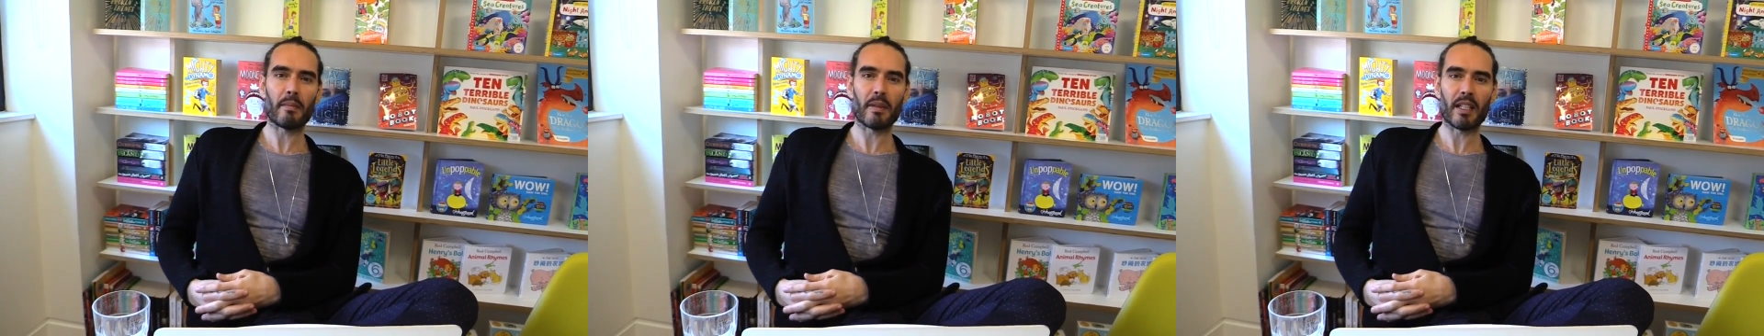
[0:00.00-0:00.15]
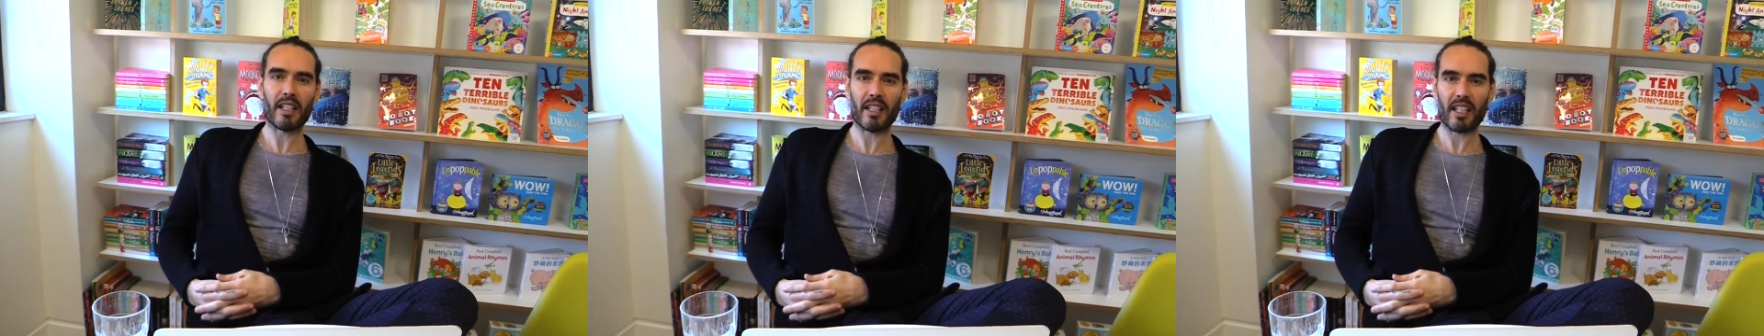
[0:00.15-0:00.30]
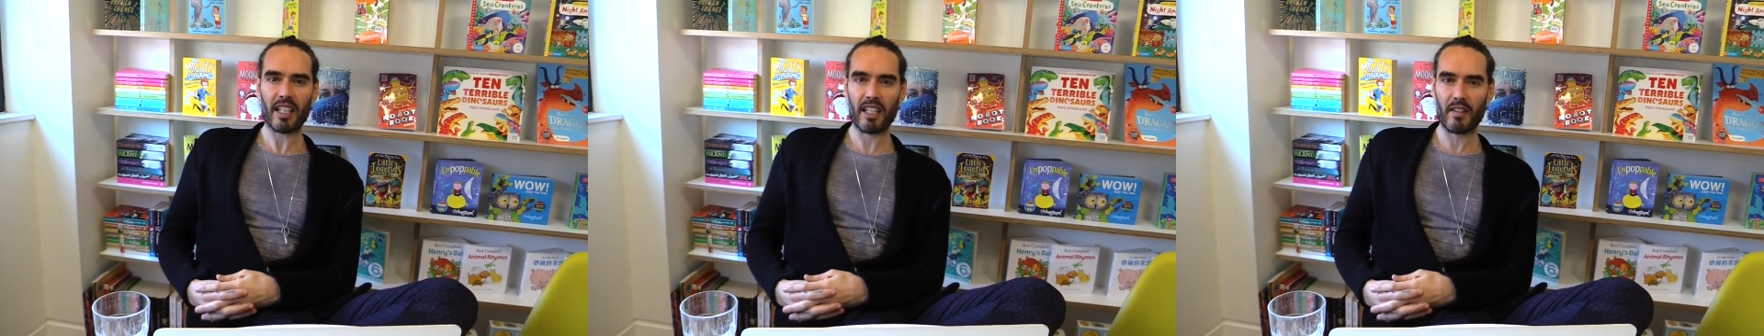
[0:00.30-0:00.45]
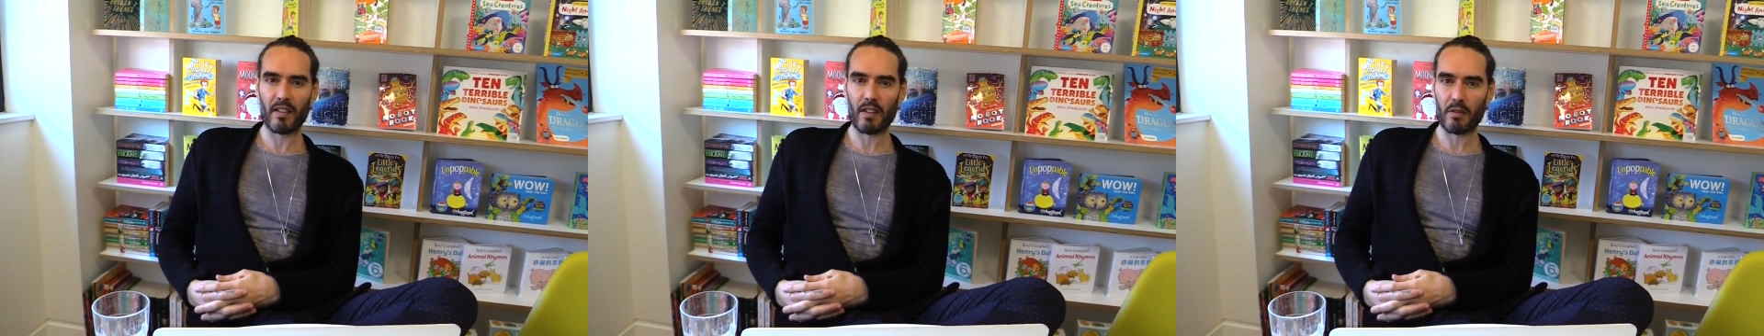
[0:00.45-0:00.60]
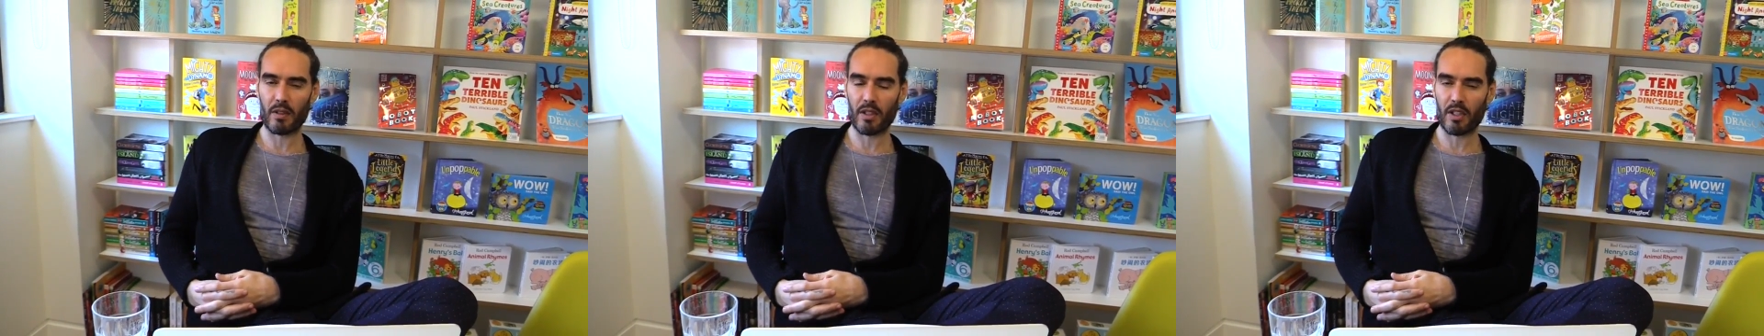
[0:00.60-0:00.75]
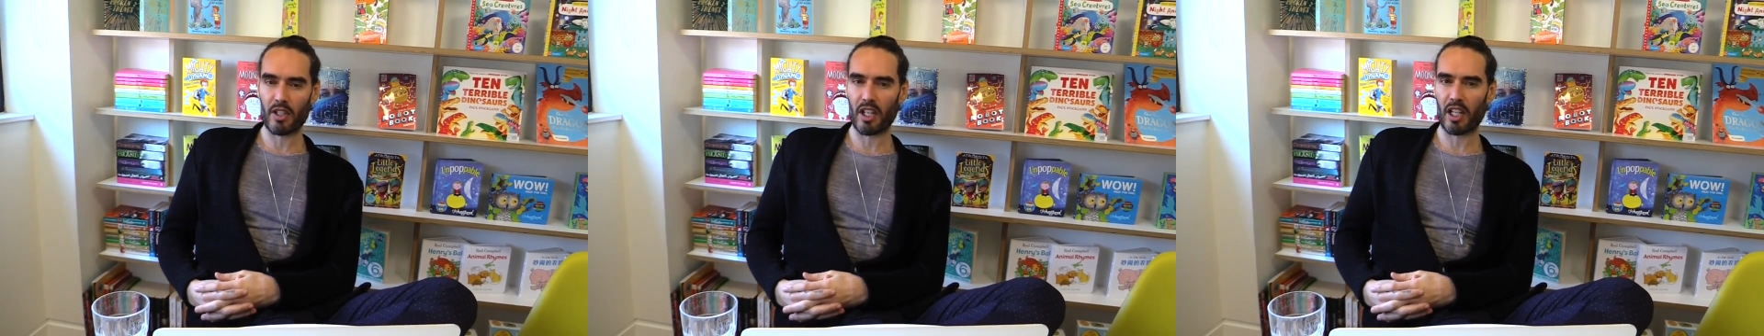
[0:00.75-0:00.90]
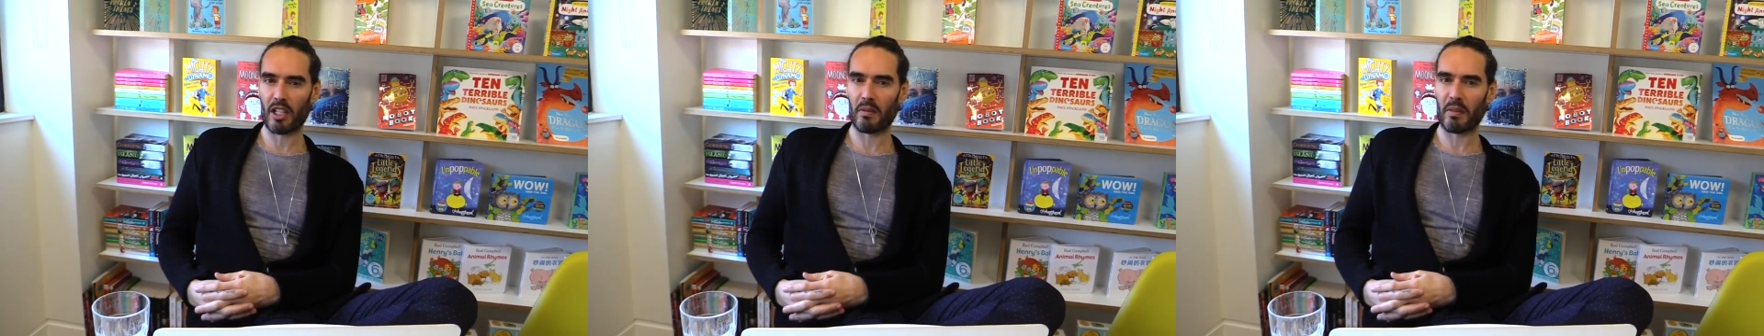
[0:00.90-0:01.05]
I mean, I think if it was
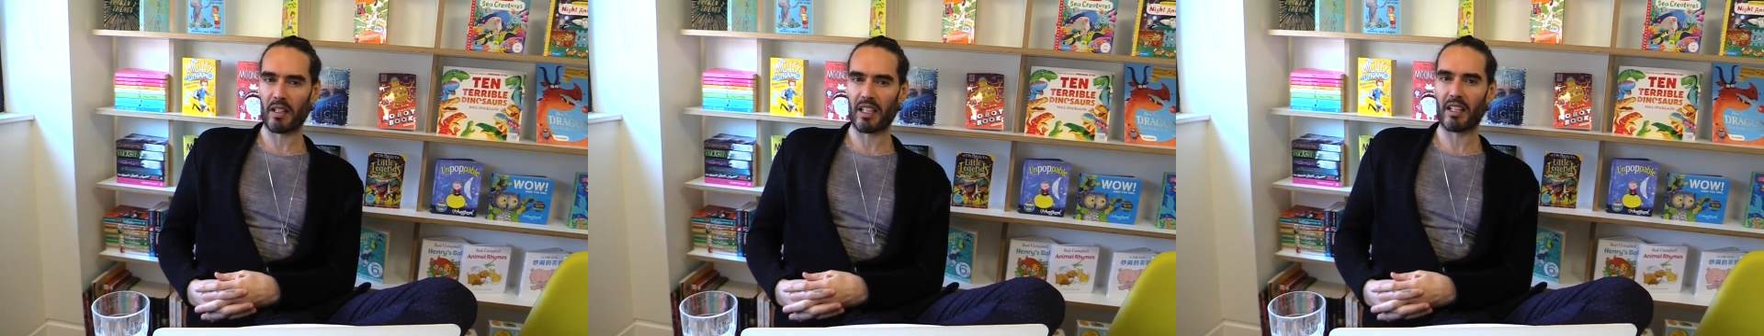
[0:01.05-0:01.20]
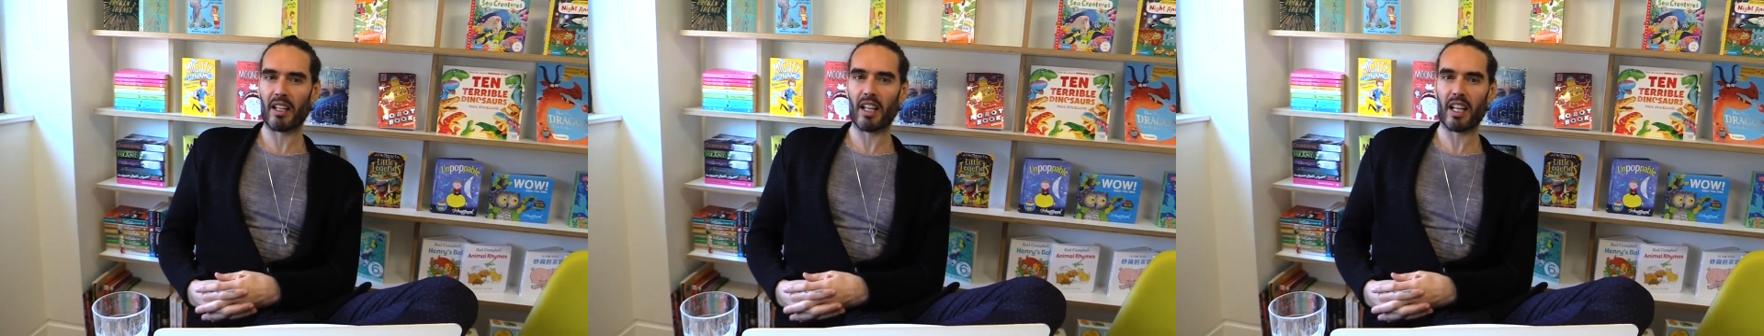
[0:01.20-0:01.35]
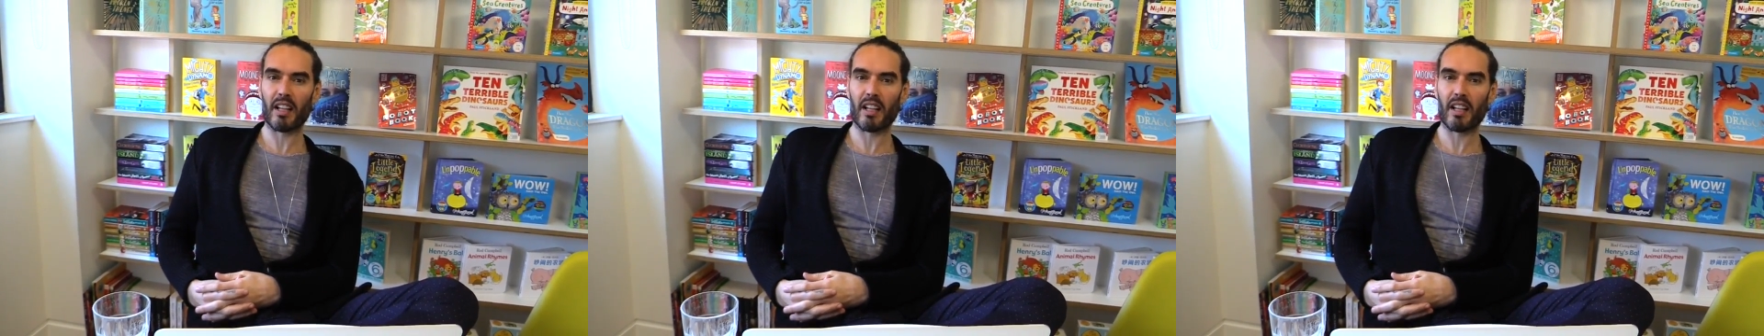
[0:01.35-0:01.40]
a genuine,